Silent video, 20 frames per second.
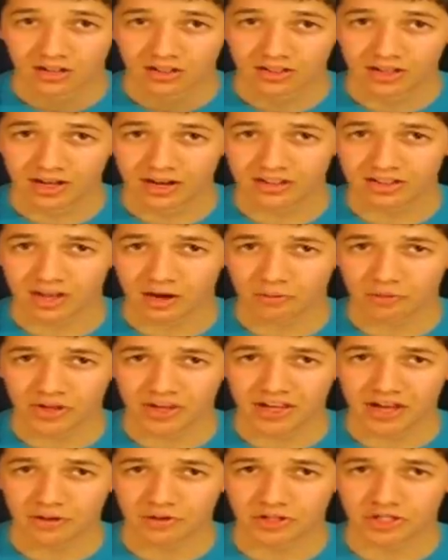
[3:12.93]
Later that
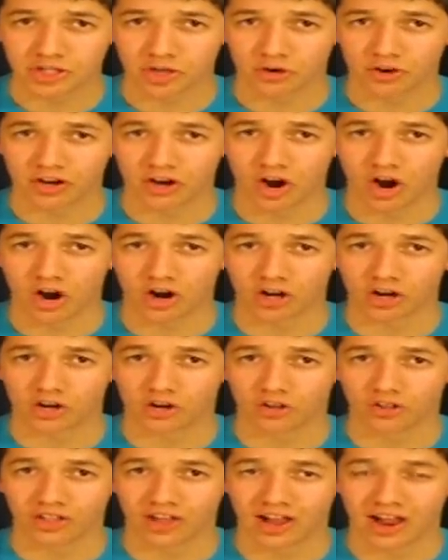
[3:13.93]
week, I was shown an
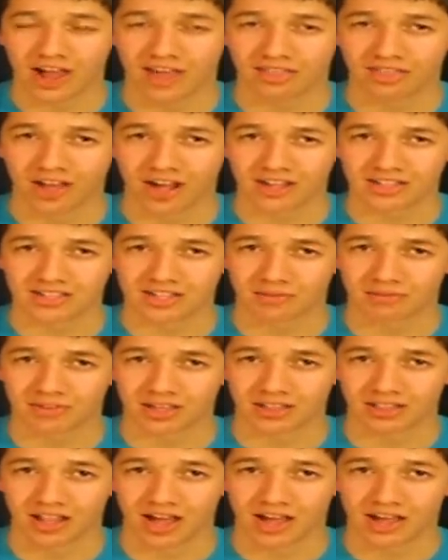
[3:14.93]
article that headlined
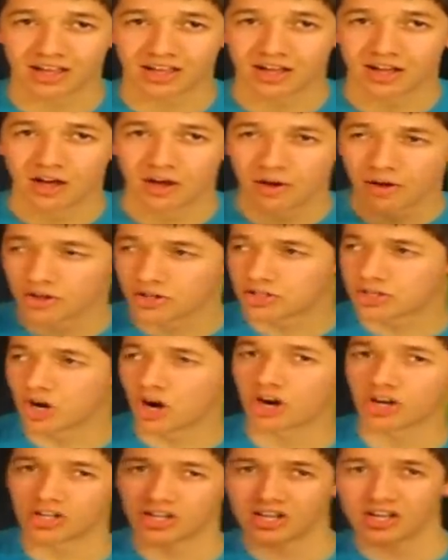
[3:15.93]
something like,
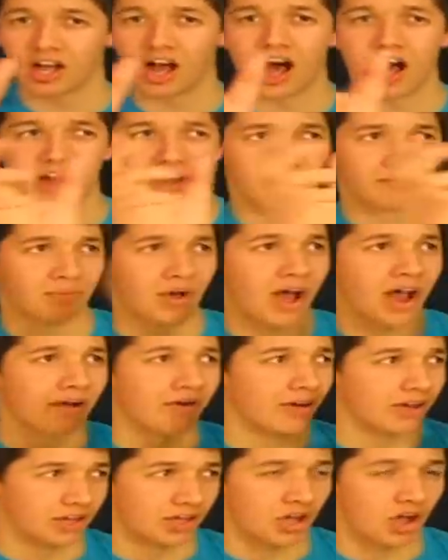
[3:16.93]
"Shark Caught at
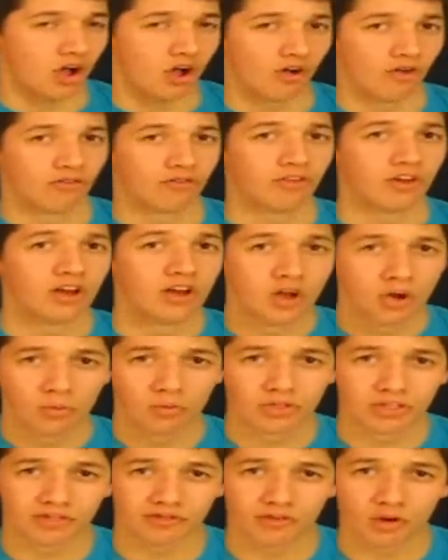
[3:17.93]
Pirate Cove,"
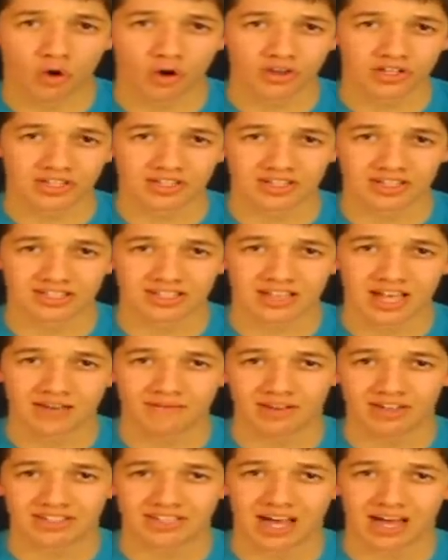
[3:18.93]
which of course is the
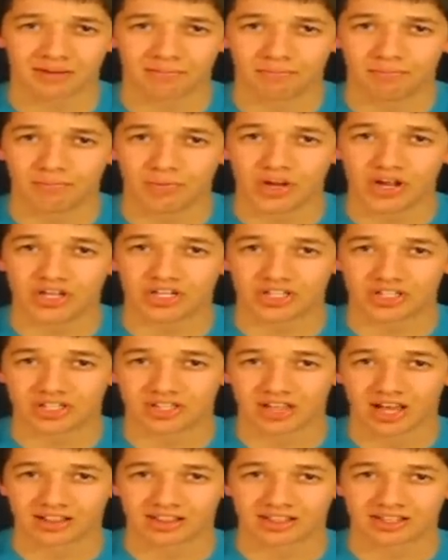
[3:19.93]
same exact beach
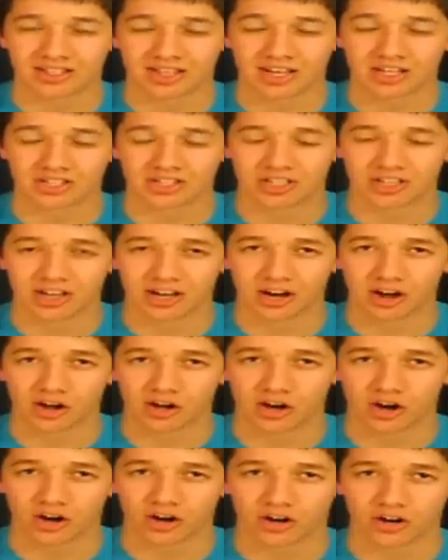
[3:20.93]
that this incident
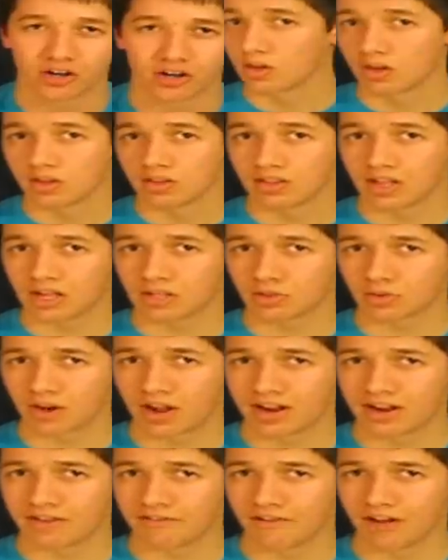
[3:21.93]
occurred. That's when
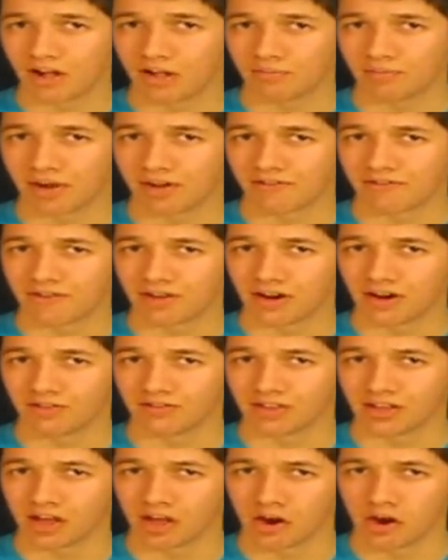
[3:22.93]
I developed my fear
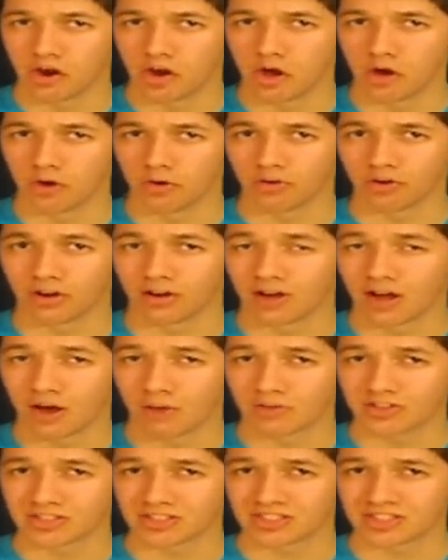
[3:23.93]
of the unknown. I
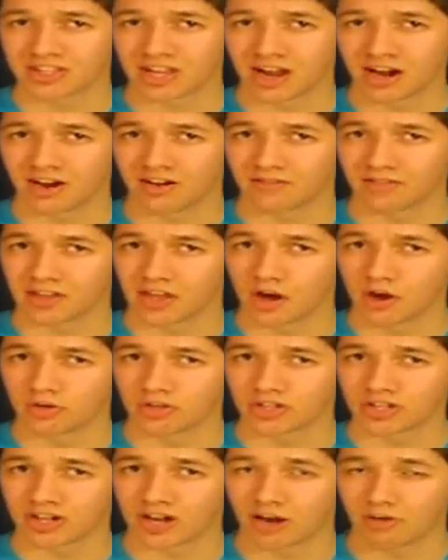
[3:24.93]
wasn't scared of the
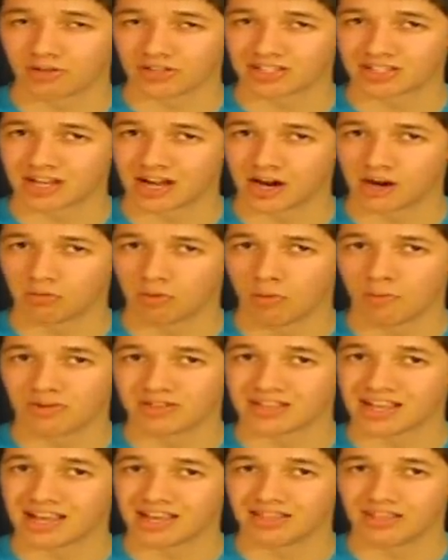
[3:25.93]
ocean, I was scared what
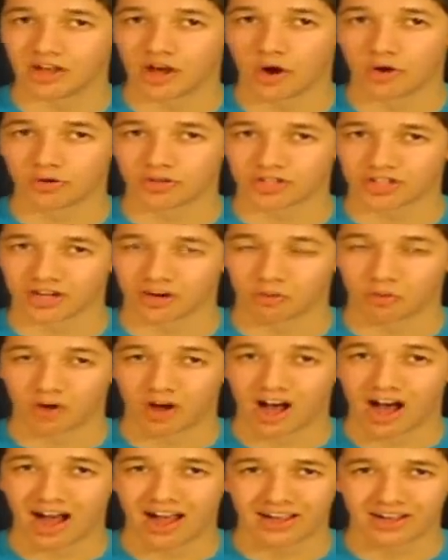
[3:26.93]
was in the ocean,
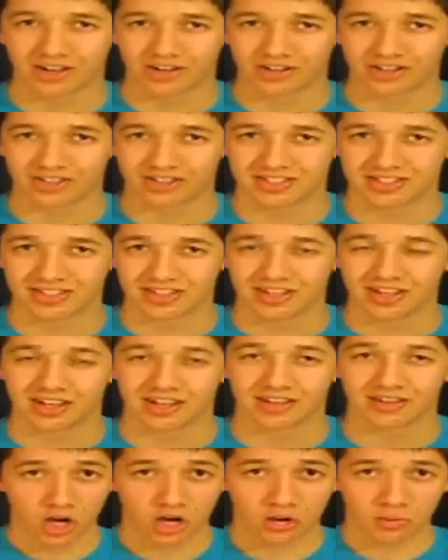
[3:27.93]
what I couldn't
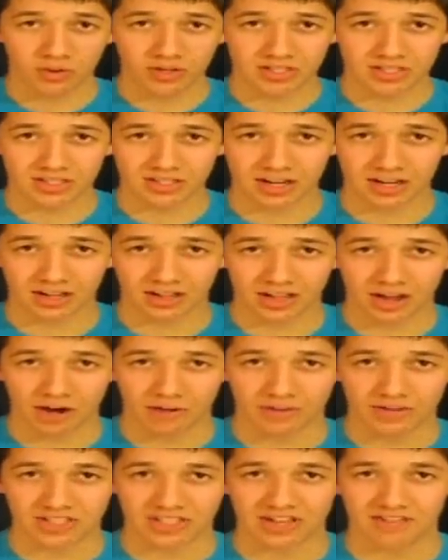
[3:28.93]
see. Coincidentally, I
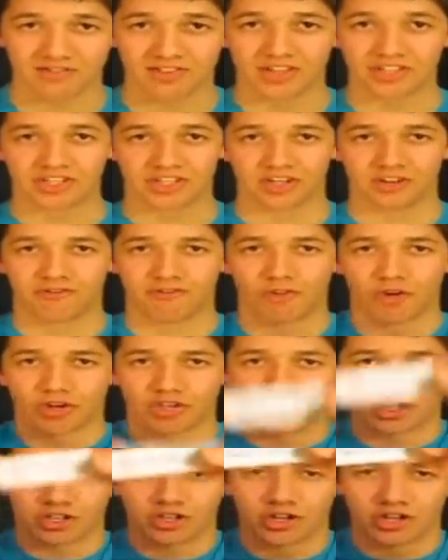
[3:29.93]
received this in a
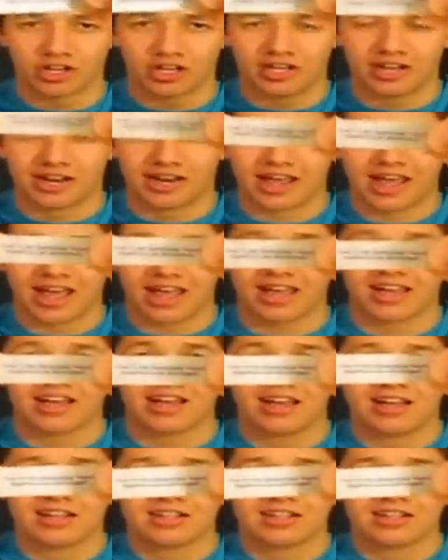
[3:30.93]
fortune cookie today.